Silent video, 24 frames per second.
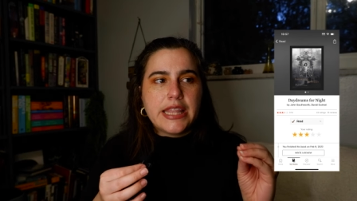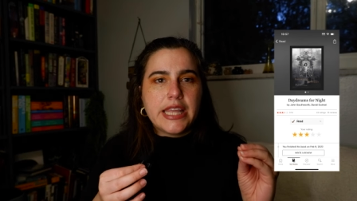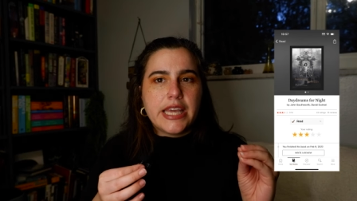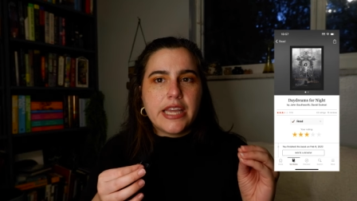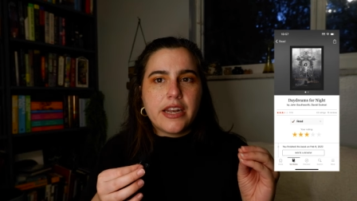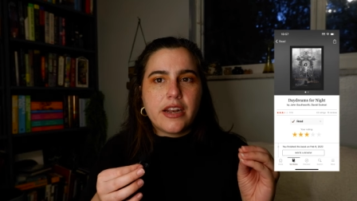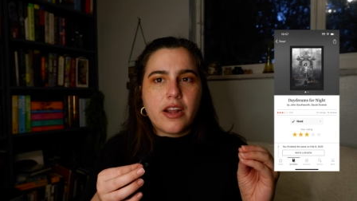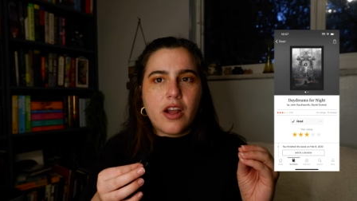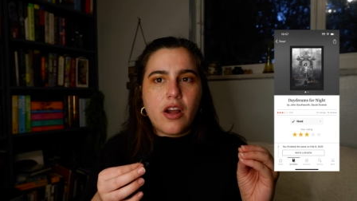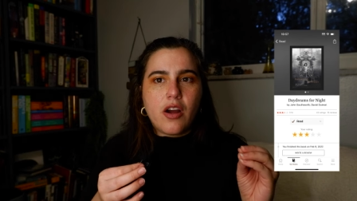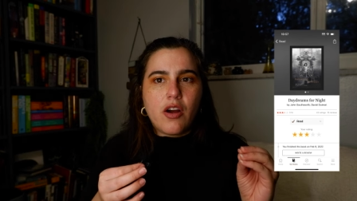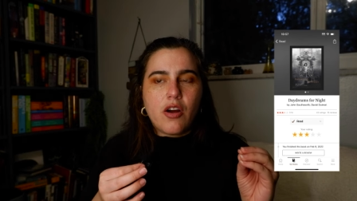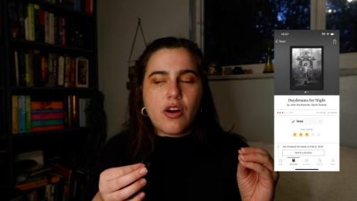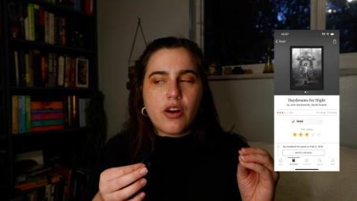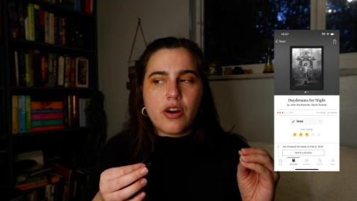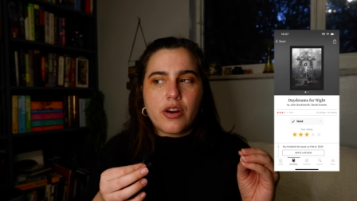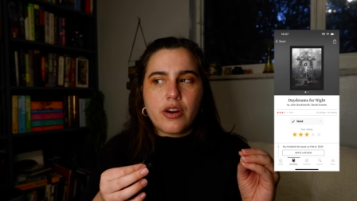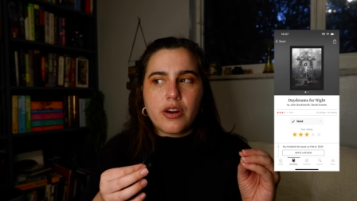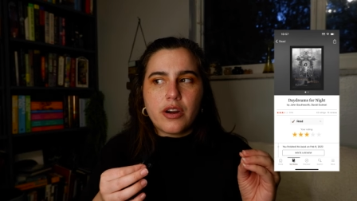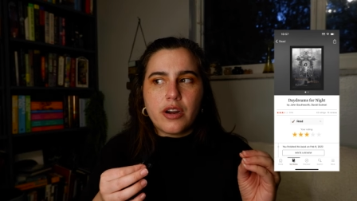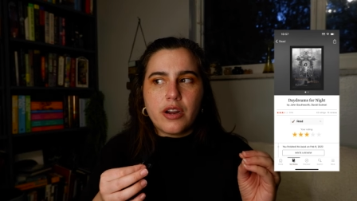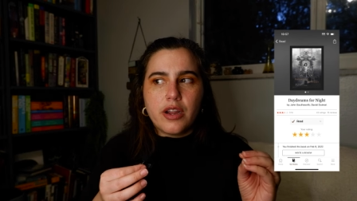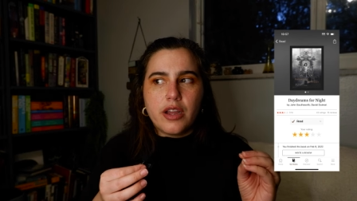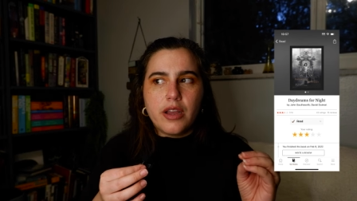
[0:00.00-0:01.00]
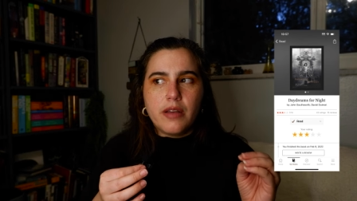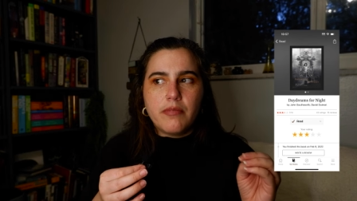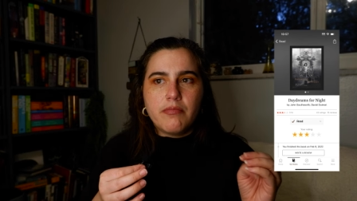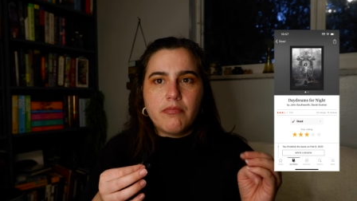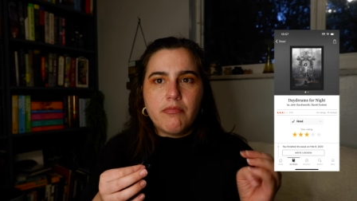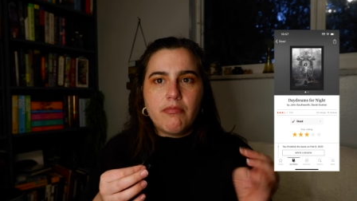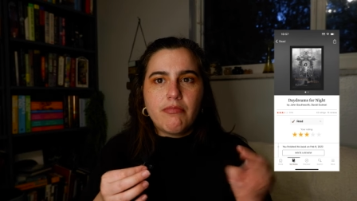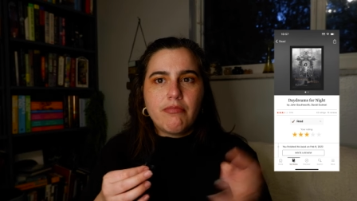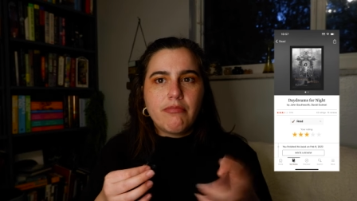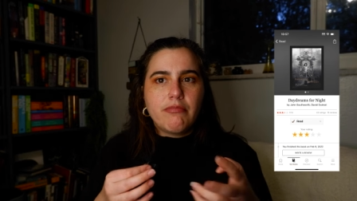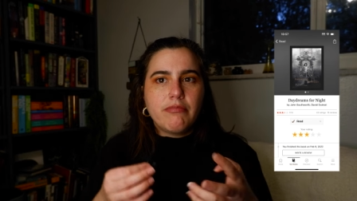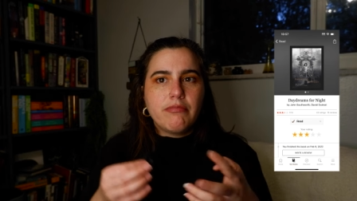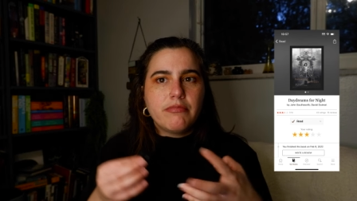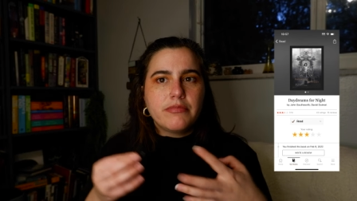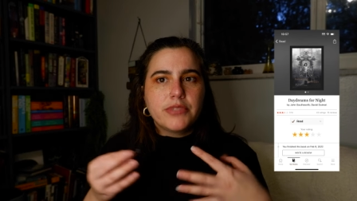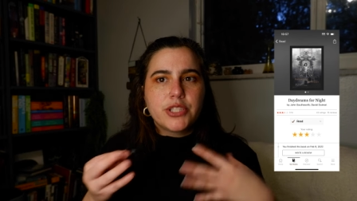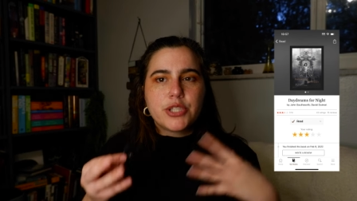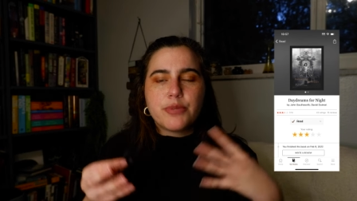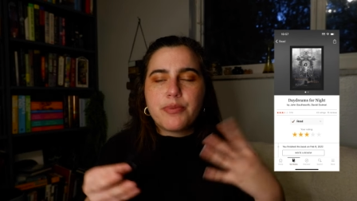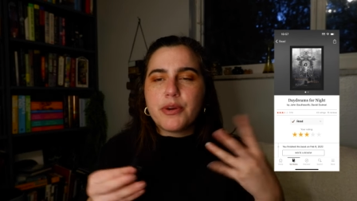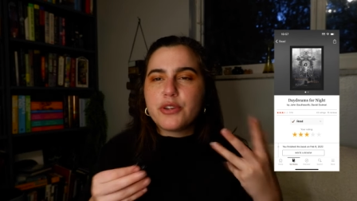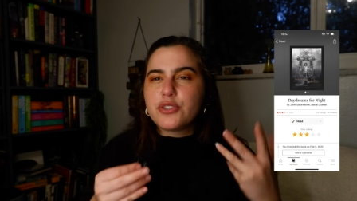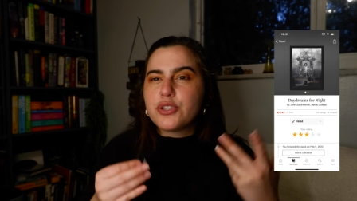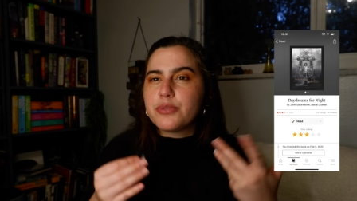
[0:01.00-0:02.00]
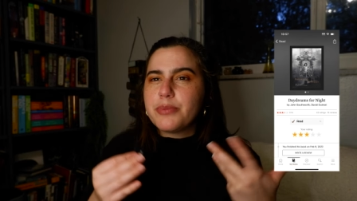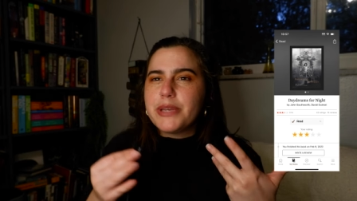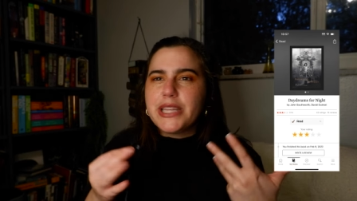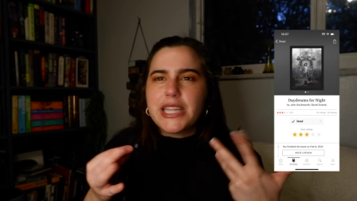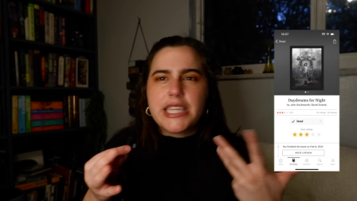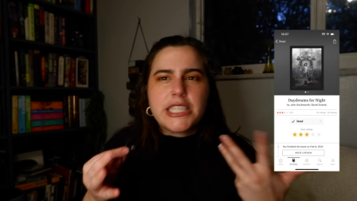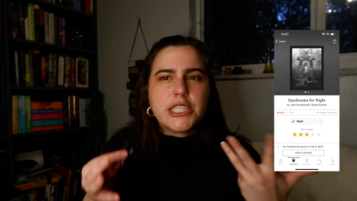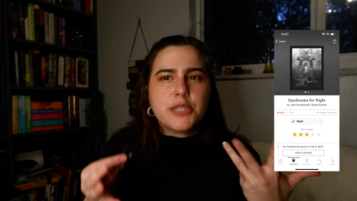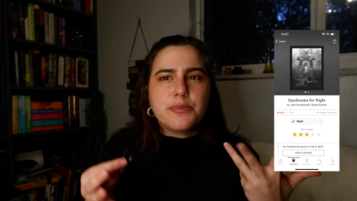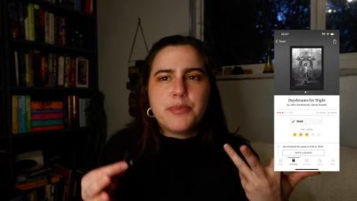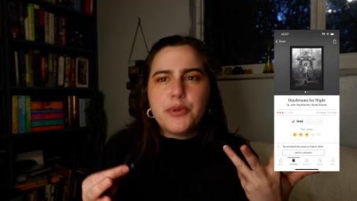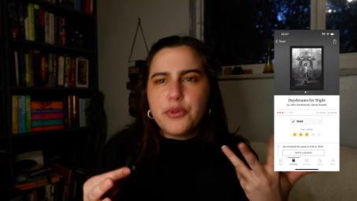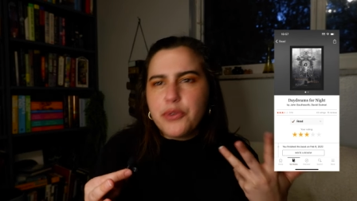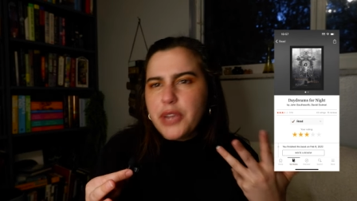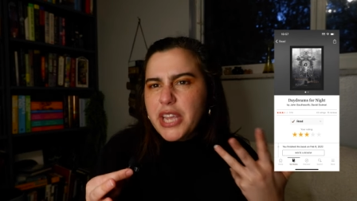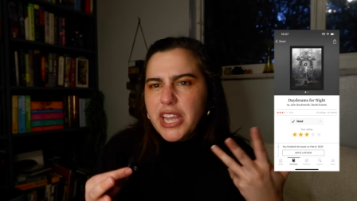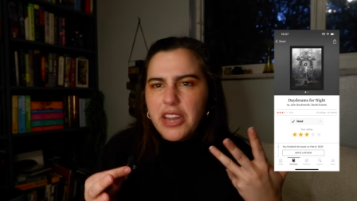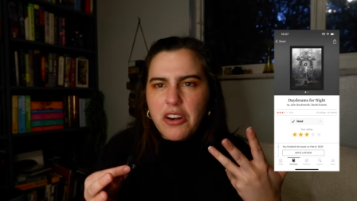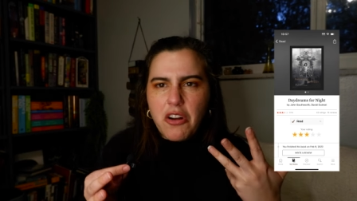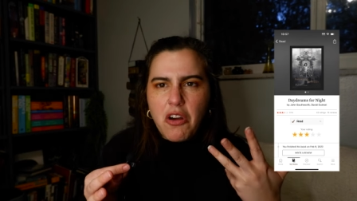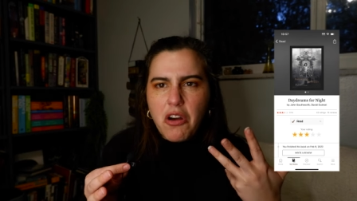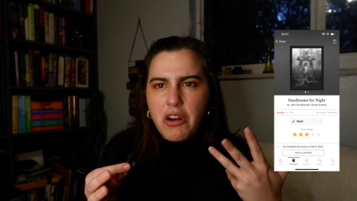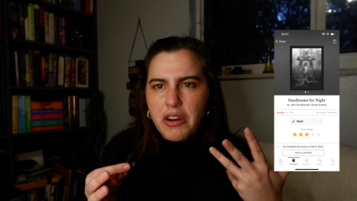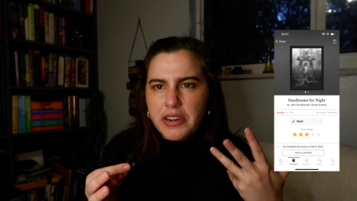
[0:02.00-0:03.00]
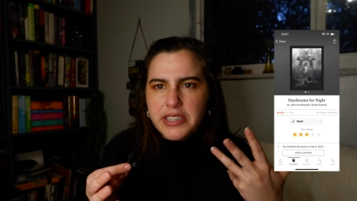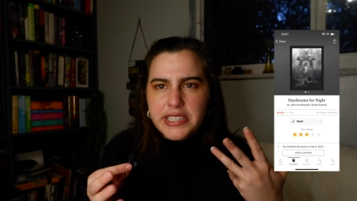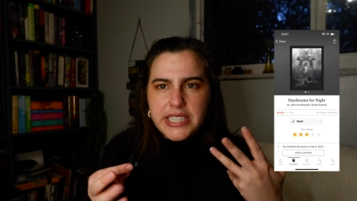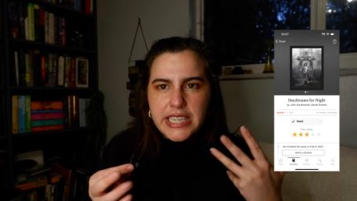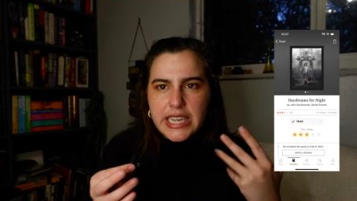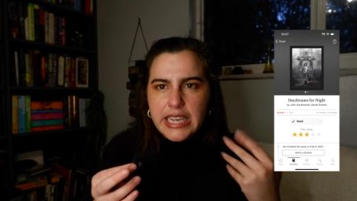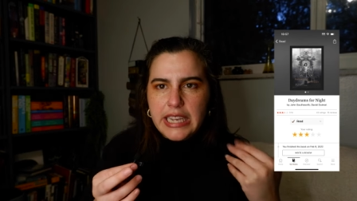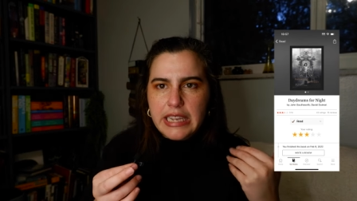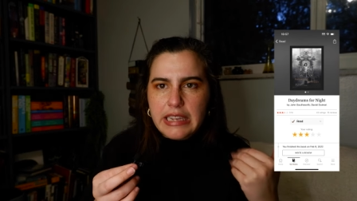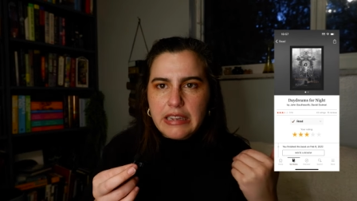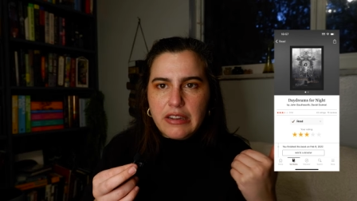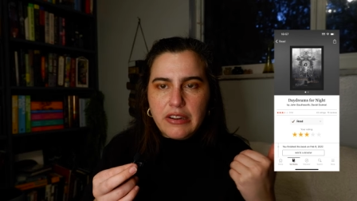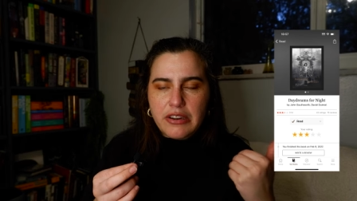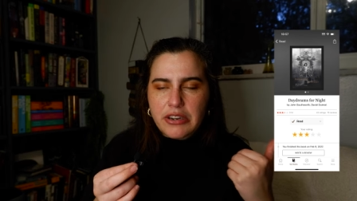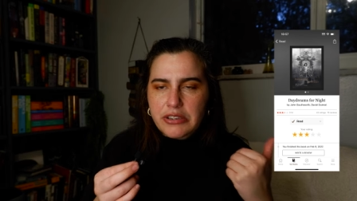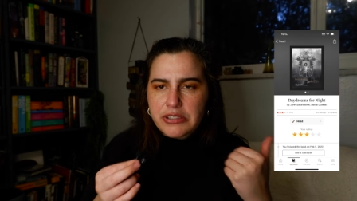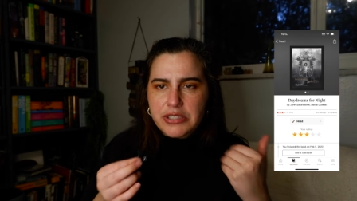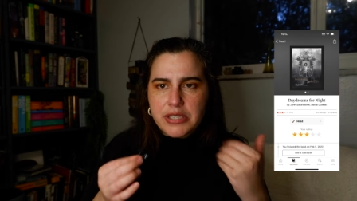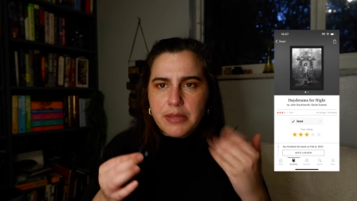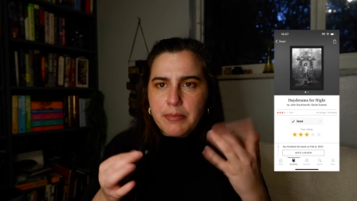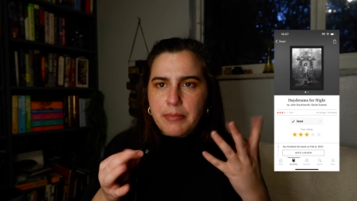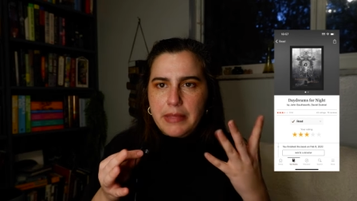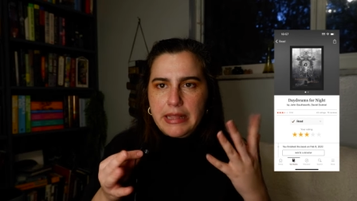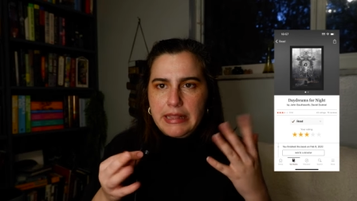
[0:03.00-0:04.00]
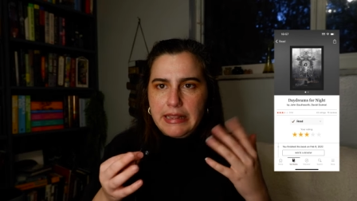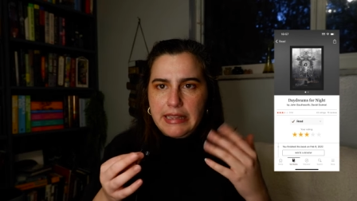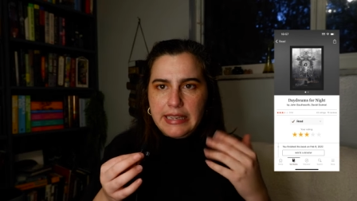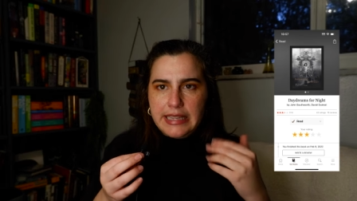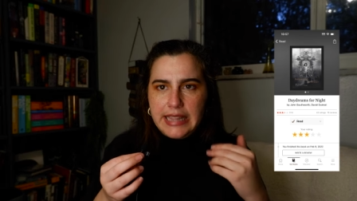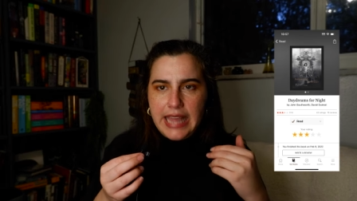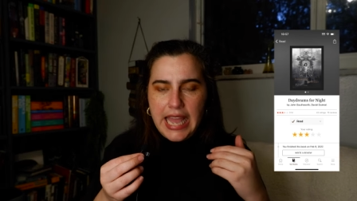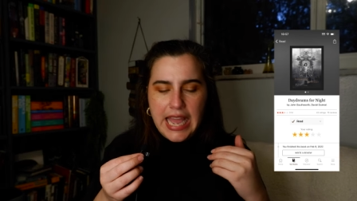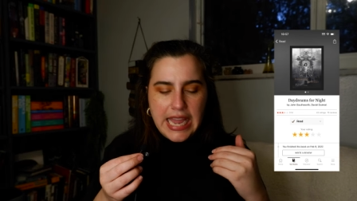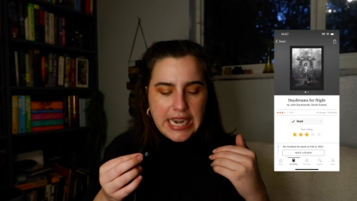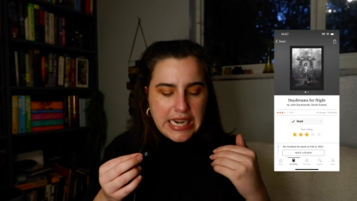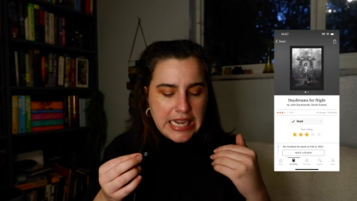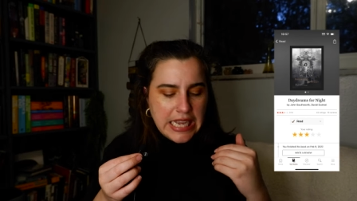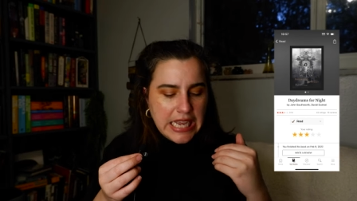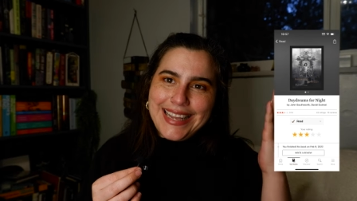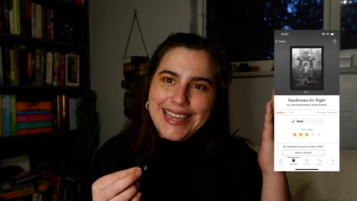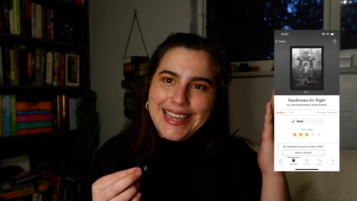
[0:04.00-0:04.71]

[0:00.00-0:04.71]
that are supposed to be like spooky and haunting or something like that.